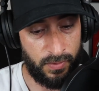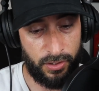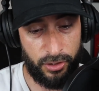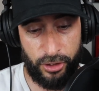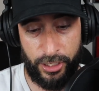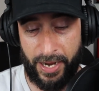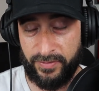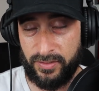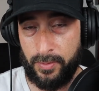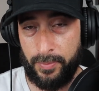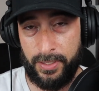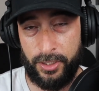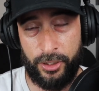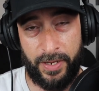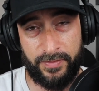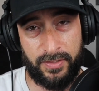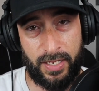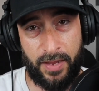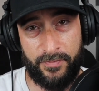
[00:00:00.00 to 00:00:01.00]
you have
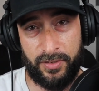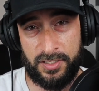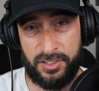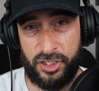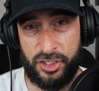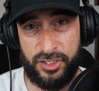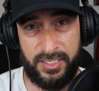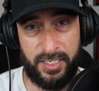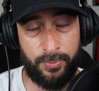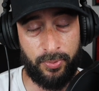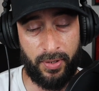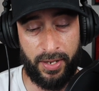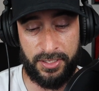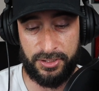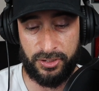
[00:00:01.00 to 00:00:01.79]
to have a contingency plan.